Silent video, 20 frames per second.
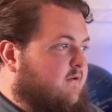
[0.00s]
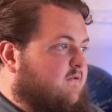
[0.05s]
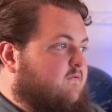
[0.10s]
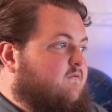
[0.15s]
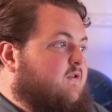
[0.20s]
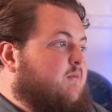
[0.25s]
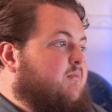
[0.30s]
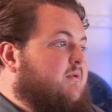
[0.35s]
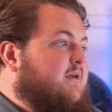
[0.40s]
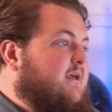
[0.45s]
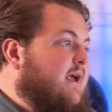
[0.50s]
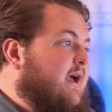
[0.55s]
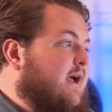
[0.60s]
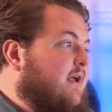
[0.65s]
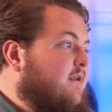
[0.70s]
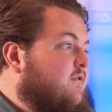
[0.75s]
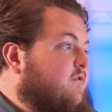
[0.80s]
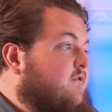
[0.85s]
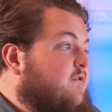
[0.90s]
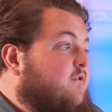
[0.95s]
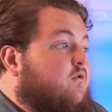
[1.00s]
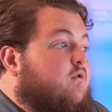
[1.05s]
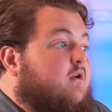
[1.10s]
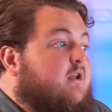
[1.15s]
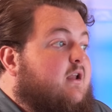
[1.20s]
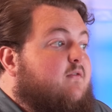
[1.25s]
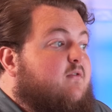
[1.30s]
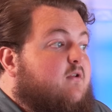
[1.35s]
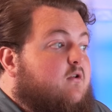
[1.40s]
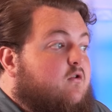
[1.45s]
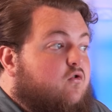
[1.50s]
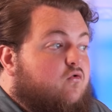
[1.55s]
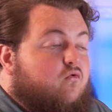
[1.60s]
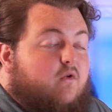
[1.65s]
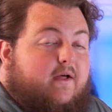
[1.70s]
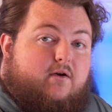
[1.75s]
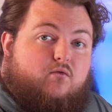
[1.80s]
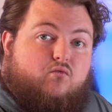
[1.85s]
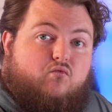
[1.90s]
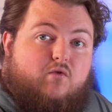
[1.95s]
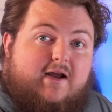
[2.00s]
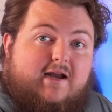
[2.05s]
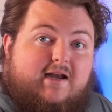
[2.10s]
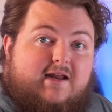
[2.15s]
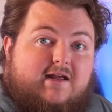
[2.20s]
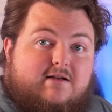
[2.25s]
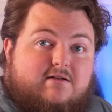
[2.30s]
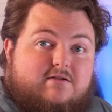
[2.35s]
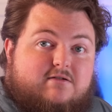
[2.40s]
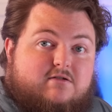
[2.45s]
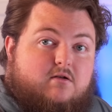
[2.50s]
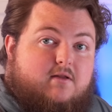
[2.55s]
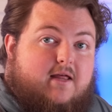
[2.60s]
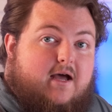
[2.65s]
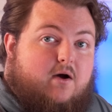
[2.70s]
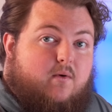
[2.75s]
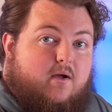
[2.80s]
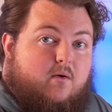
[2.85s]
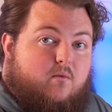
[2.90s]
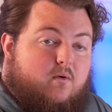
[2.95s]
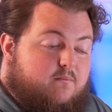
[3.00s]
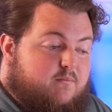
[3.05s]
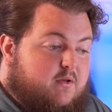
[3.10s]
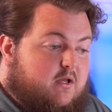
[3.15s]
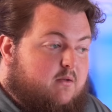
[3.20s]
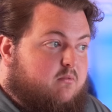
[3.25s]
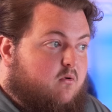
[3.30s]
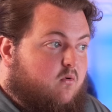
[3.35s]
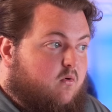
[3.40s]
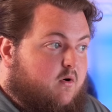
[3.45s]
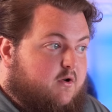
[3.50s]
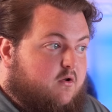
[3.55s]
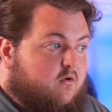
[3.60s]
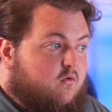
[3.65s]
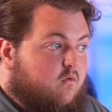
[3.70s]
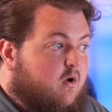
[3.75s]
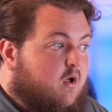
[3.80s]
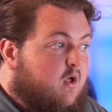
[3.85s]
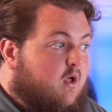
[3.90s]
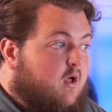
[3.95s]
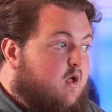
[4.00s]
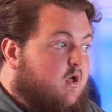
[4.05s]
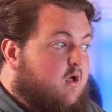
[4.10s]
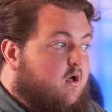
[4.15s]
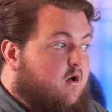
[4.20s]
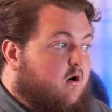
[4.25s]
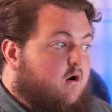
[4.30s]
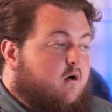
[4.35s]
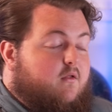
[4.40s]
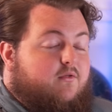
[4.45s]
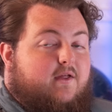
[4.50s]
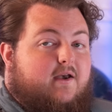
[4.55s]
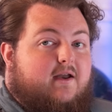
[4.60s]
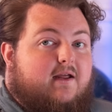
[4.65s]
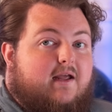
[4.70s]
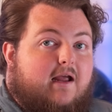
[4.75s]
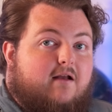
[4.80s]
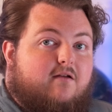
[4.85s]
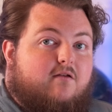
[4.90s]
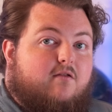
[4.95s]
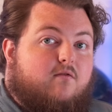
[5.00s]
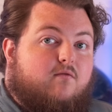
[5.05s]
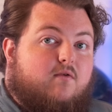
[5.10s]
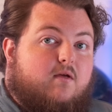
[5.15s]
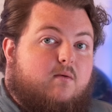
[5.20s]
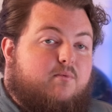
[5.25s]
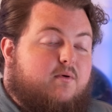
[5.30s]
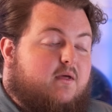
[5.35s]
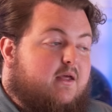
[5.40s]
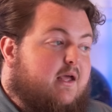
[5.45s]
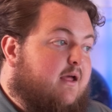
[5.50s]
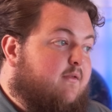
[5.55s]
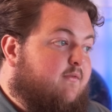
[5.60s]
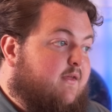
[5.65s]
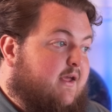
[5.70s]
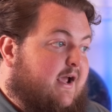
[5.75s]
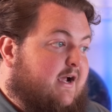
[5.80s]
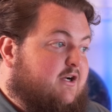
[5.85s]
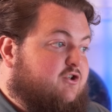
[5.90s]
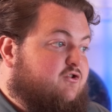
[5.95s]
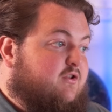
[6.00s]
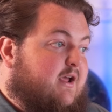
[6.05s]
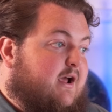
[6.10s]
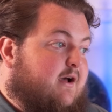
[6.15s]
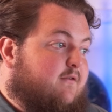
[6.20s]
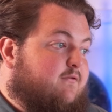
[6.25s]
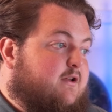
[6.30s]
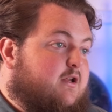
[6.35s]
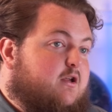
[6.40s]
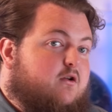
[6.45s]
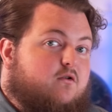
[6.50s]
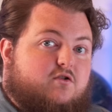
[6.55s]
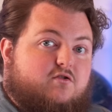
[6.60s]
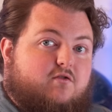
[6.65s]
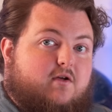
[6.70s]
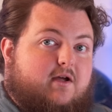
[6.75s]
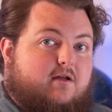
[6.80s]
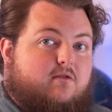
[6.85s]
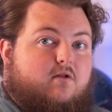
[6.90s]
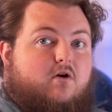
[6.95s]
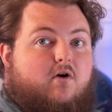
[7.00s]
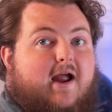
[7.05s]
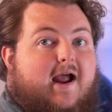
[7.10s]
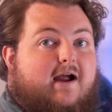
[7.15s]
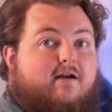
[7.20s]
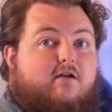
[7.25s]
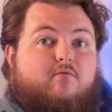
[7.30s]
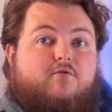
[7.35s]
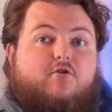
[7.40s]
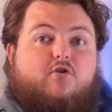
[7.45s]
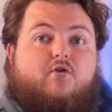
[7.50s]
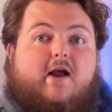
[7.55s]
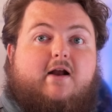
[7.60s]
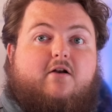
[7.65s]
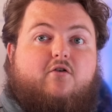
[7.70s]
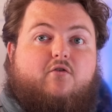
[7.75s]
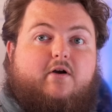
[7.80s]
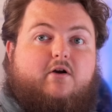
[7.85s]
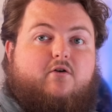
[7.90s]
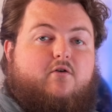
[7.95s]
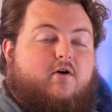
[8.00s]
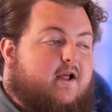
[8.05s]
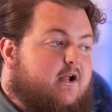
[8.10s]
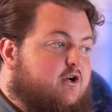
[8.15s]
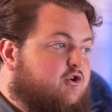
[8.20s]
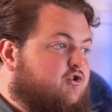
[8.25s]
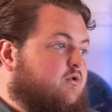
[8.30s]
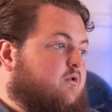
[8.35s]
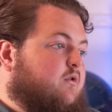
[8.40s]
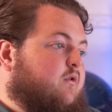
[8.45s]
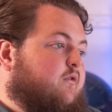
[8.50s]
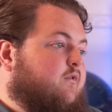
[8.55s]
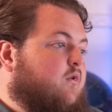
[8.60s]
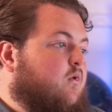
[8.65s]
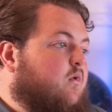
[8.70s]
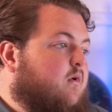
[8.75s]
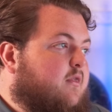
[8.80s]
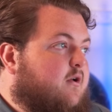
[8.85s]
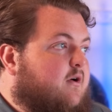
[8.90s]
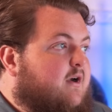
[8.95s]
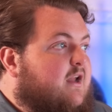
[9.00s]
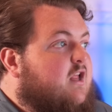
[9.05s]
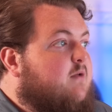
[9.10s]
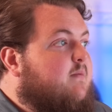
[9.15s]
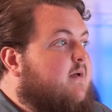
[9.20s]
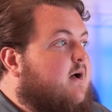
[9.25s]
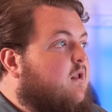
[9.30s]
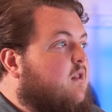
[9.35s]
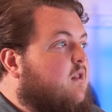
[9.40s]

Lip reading: VPNs. You could even do like radius, so that way when people want to authenticate to the VPN, they actually have to use like their Active Directory credentials or their email